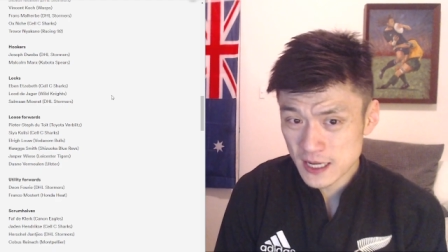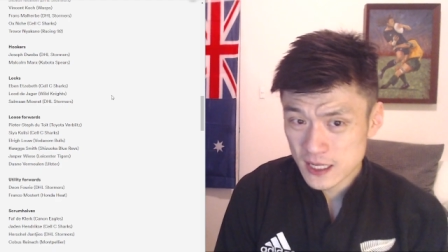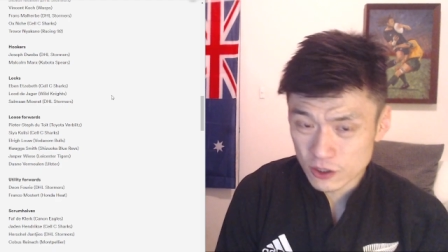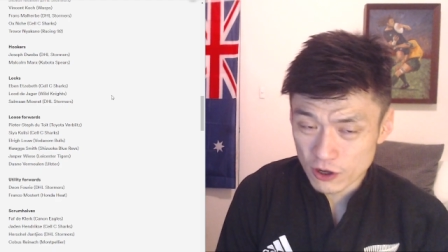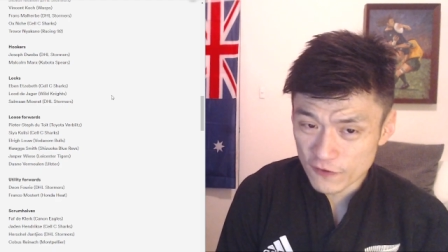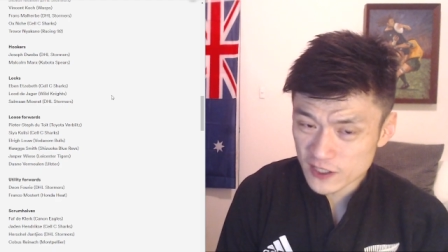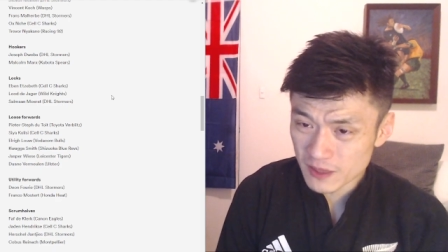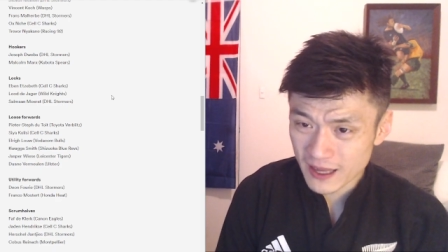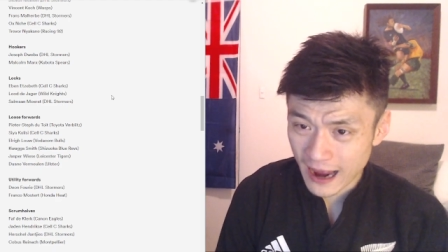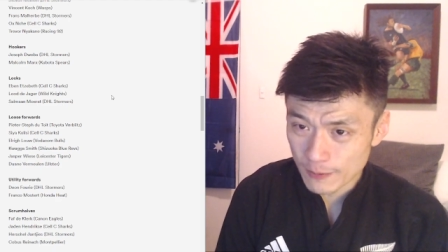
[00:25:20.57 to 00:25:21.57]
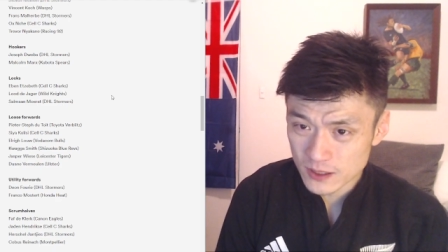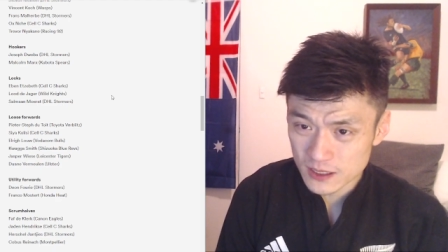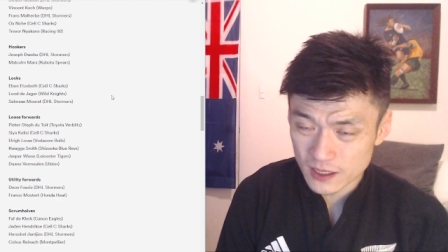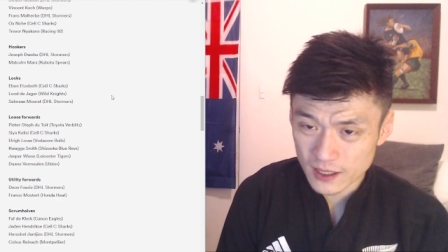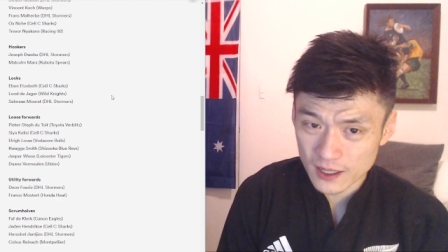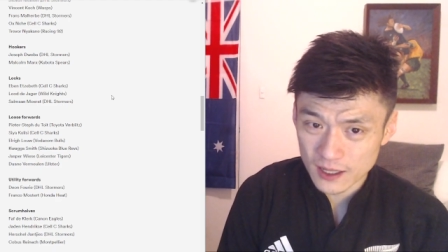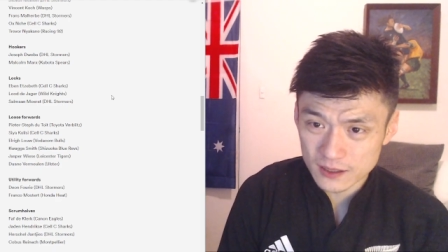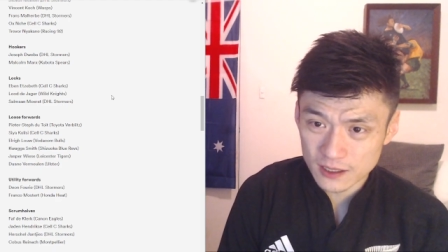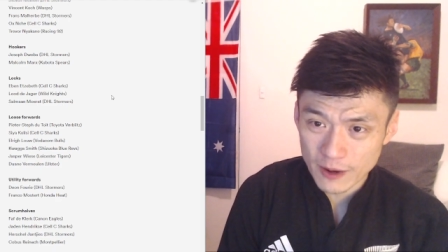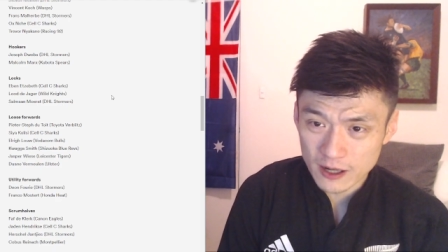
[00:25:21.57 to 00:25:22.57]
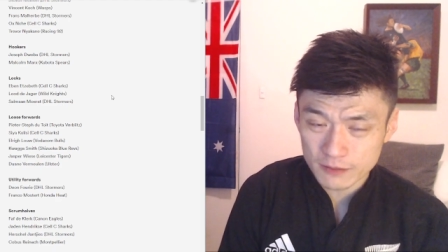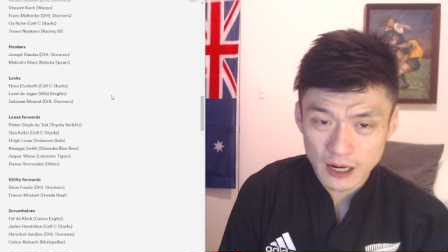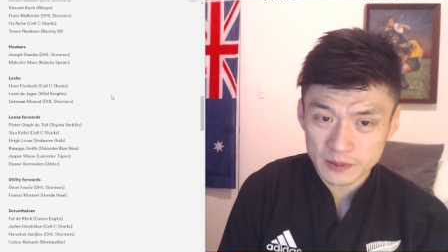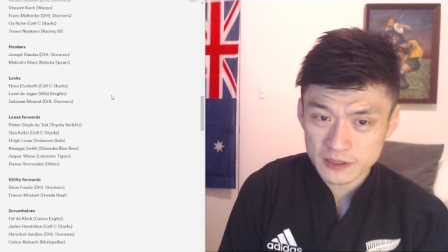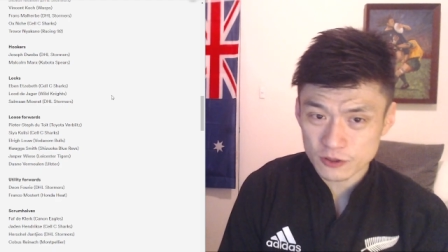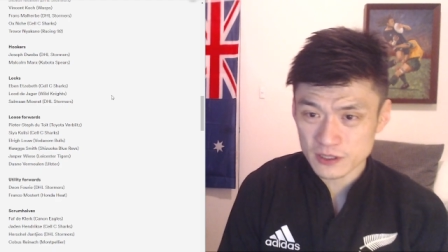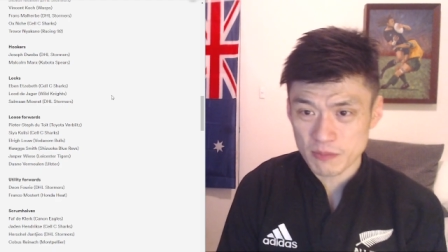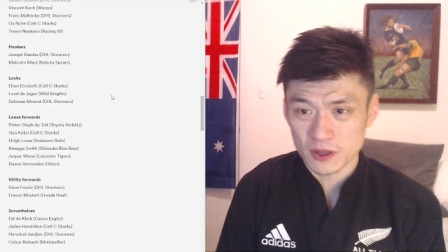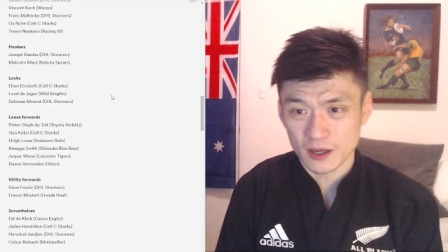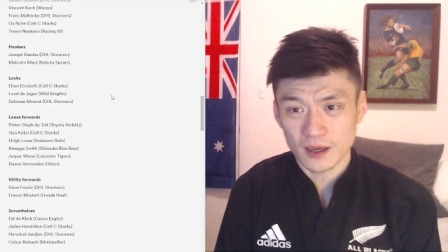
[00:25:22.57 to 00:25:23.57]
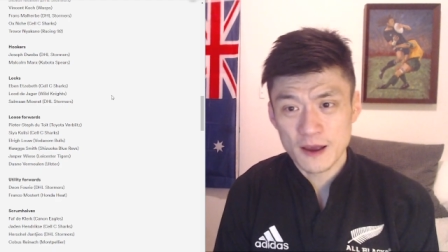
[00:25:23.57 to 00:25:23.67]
So if something happens to Malcolm Marx or something